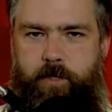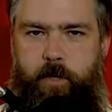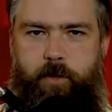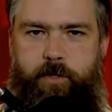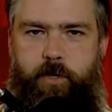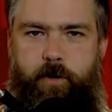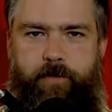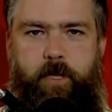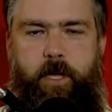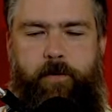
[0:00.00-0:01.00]
There is sort
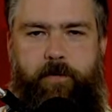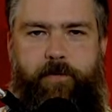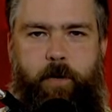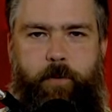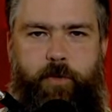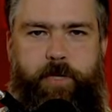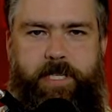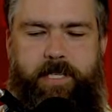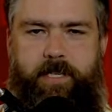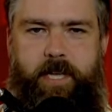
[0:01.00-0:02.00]
of a love affair between
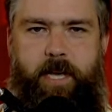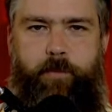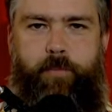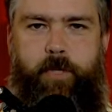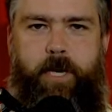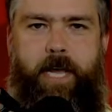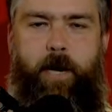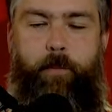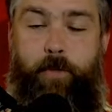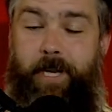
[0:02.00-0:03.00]
Disney and
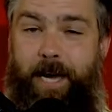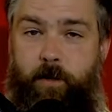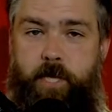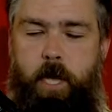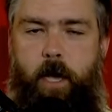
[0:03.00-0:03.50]
bloodhounds.